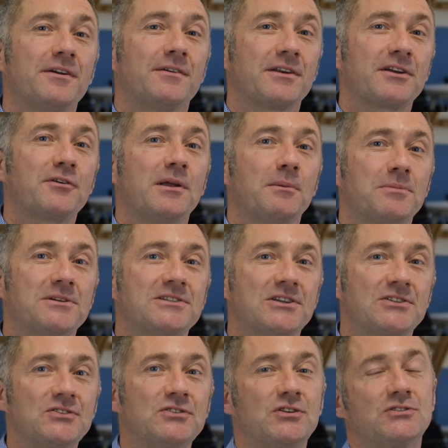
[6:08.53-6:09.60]
in a great
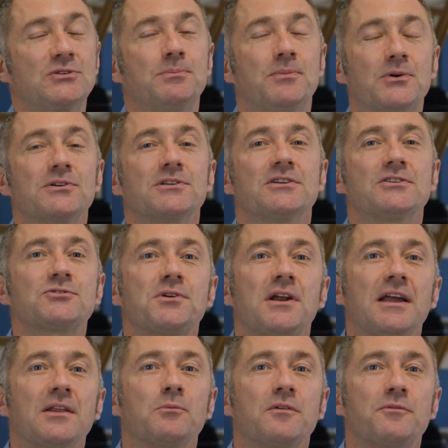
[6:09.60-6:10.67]
position to support this
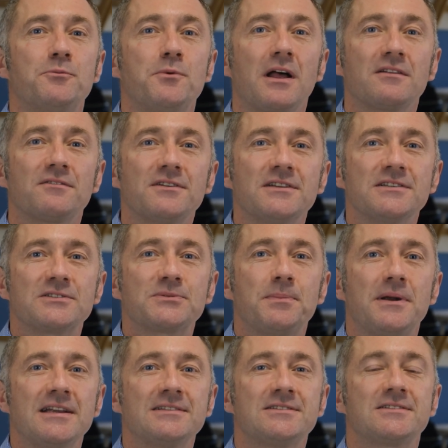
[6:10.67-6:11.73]
trend with relevant
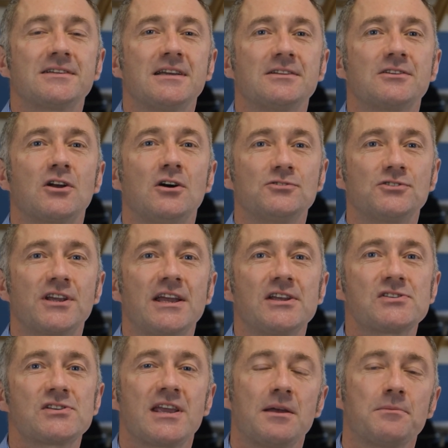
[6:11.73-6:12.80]
spreads in
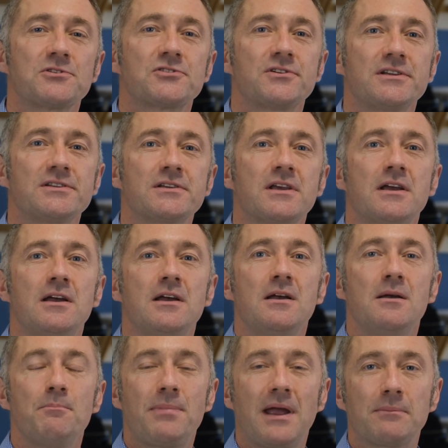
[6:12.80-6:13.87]
conjugation chemistries,
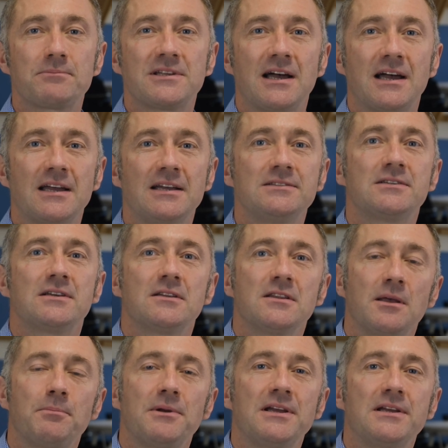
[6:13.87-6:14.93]
peptides,
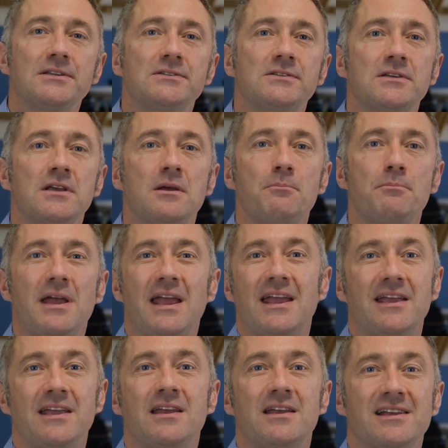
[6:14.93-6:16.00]
lipids,
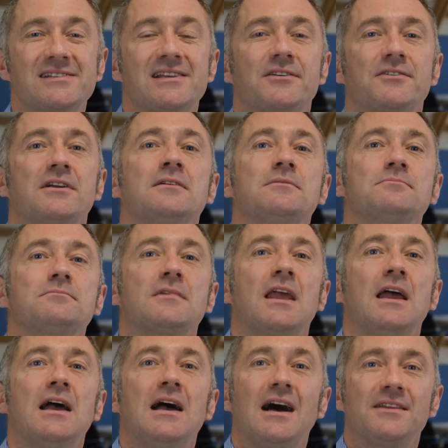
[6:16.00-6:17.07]
PEG, etc.
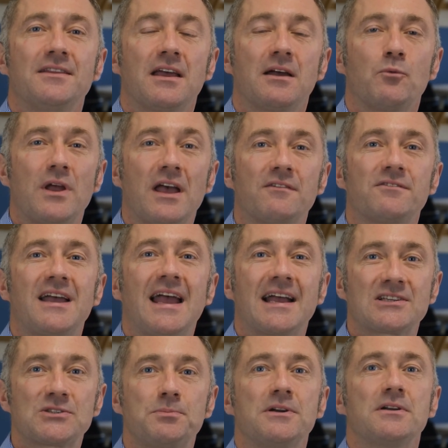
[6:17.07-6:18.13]
And we have
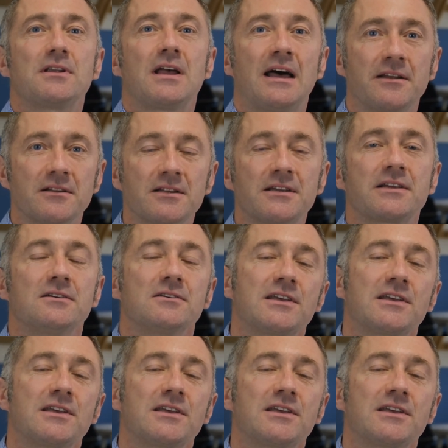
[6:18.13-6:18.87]
expert analytical